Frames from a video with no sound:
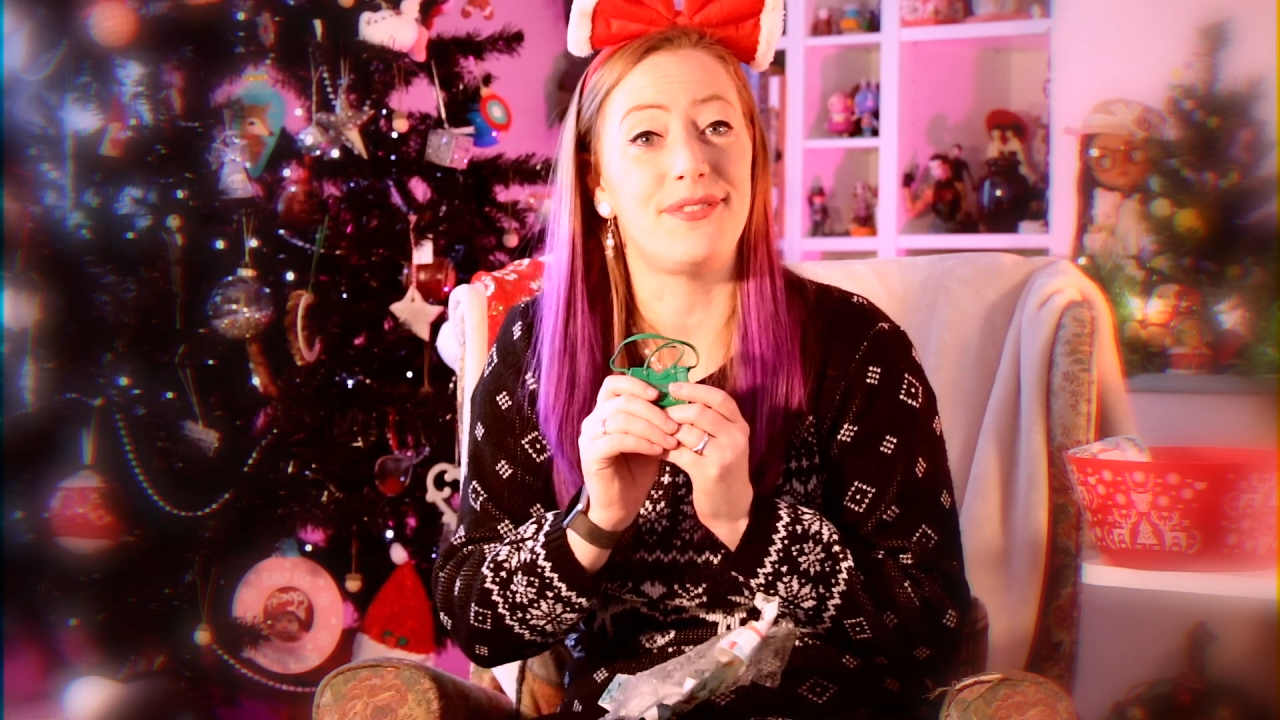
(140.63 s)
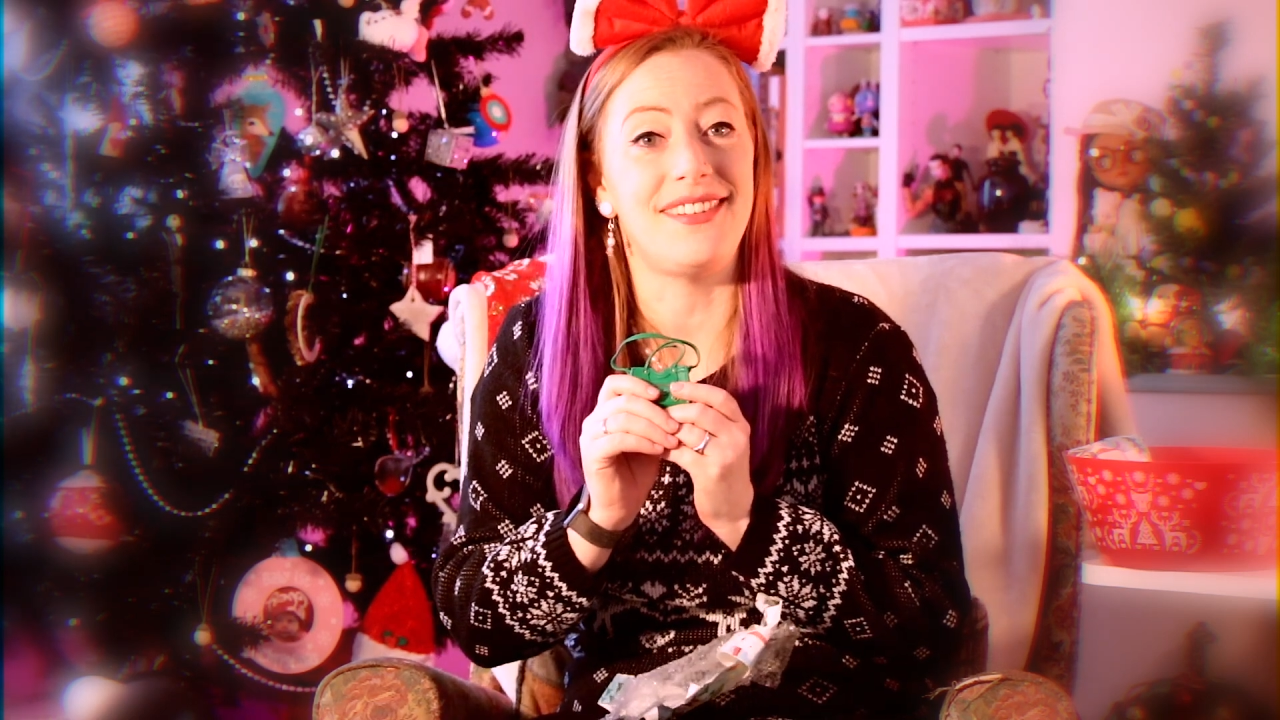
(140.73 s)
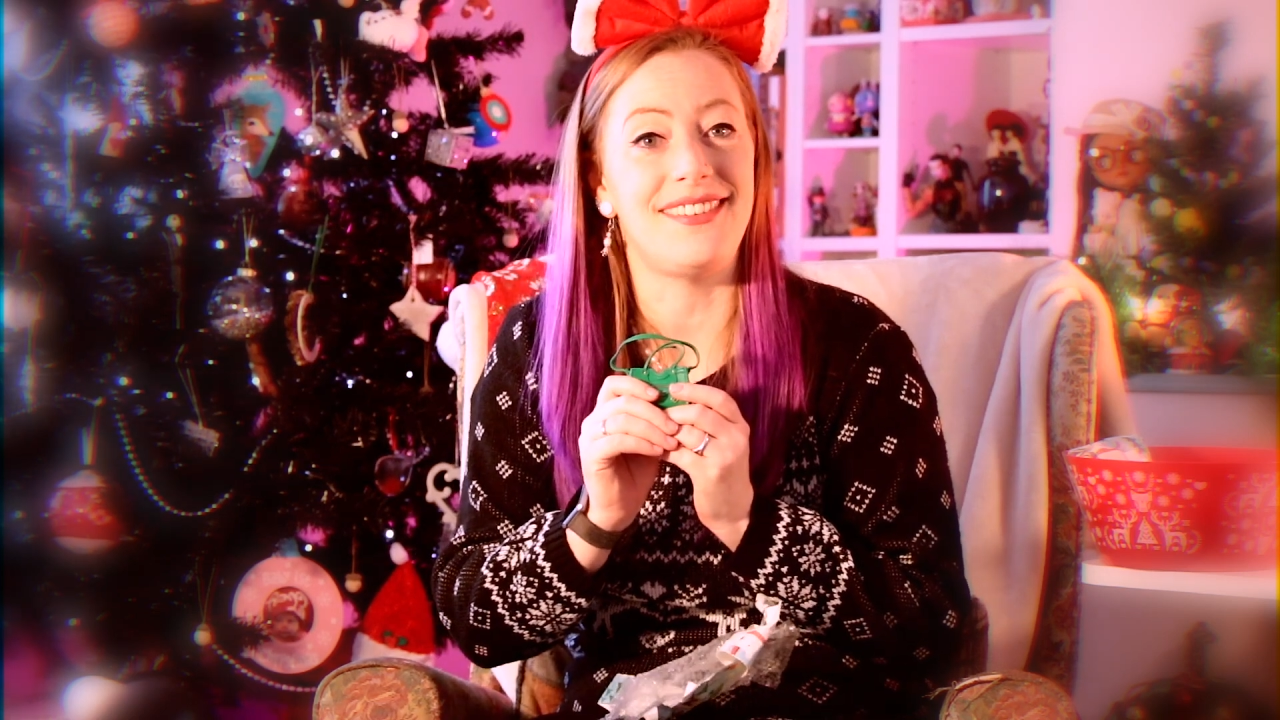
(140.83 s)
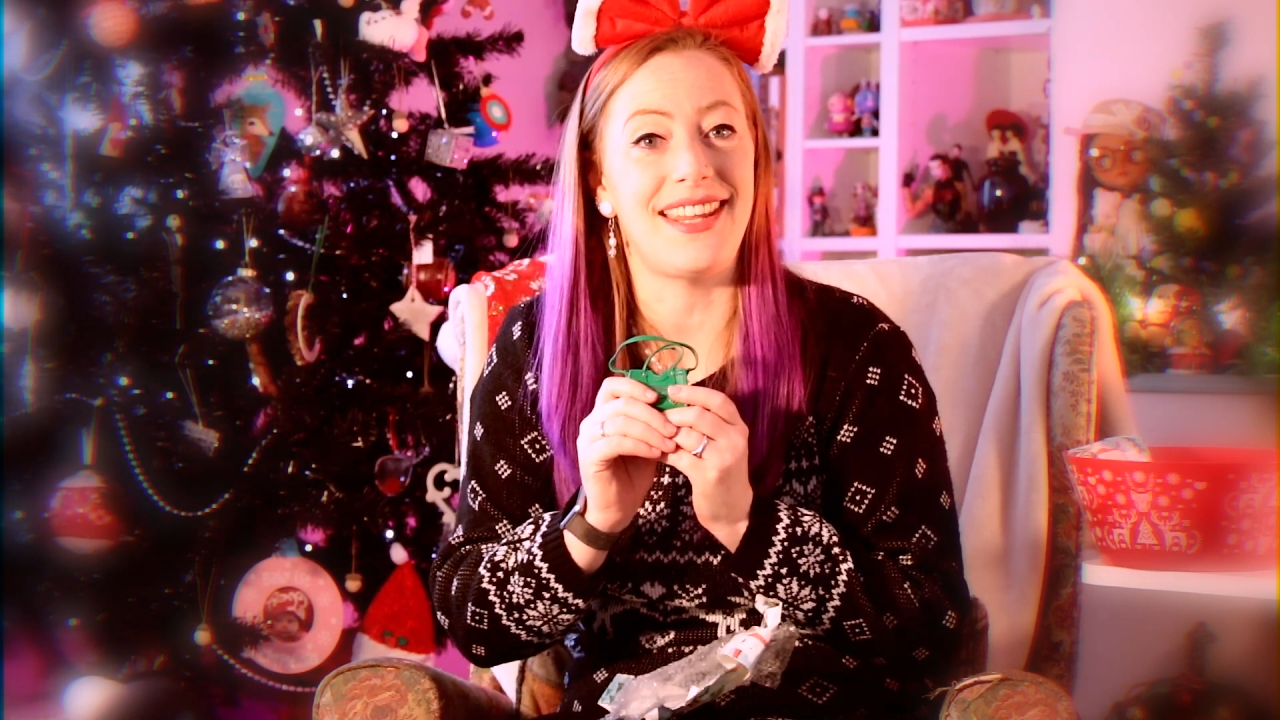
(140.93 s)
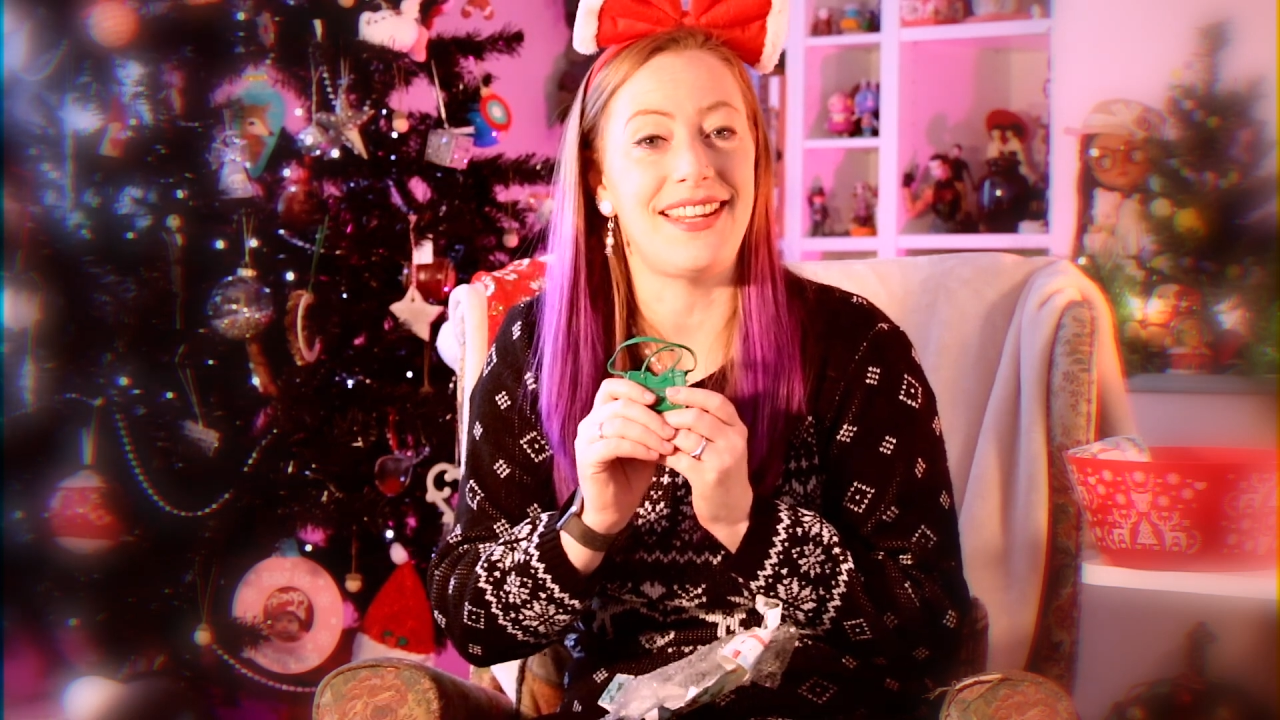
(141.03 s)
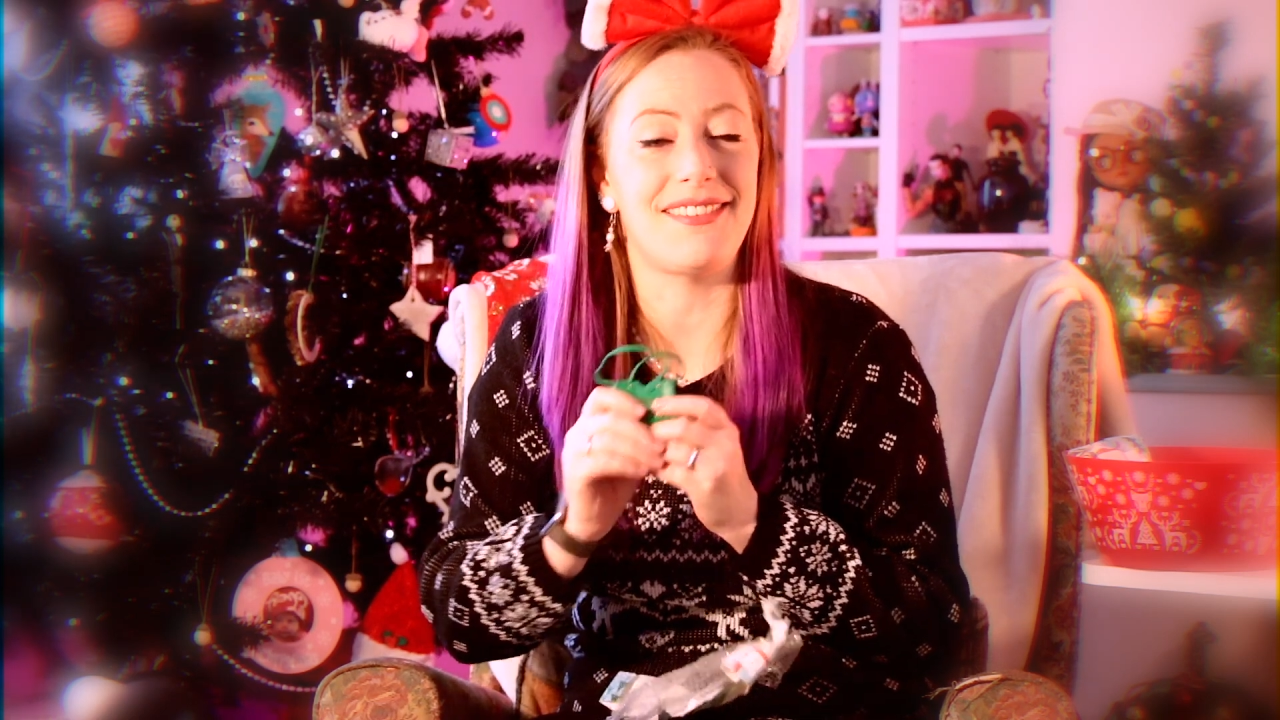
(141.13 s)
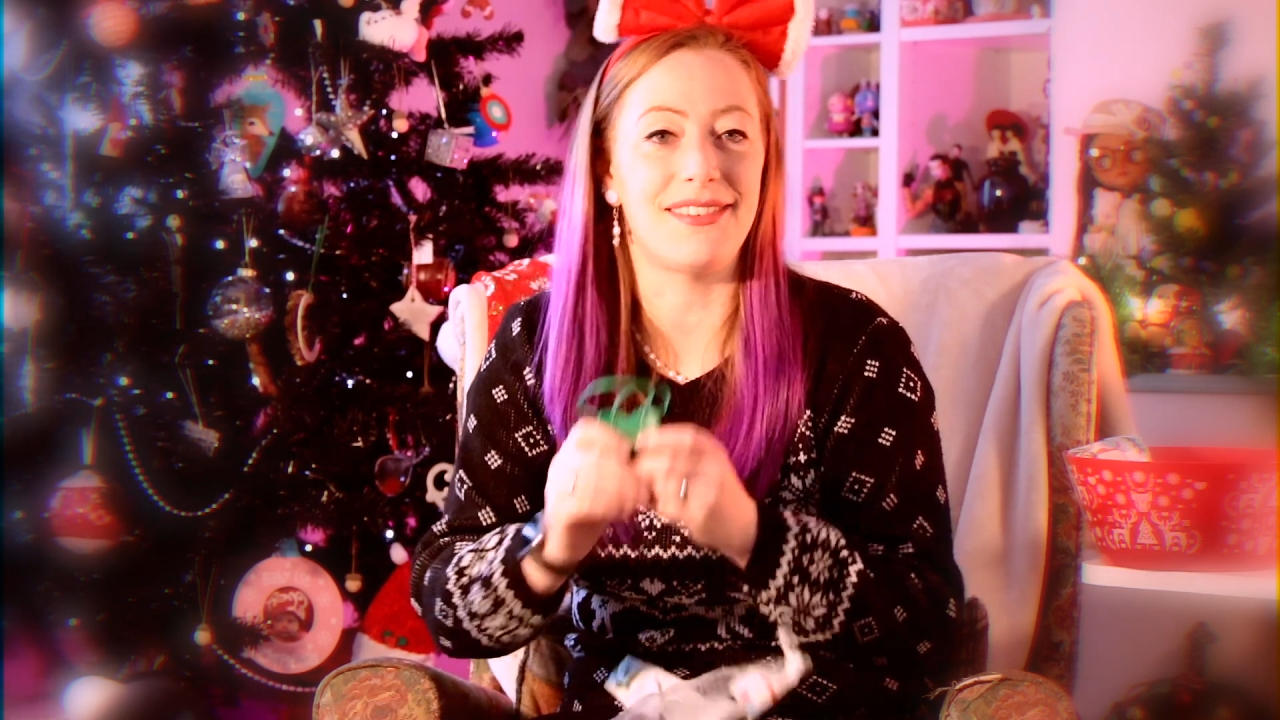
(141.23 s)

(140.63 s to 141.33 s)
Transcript: today's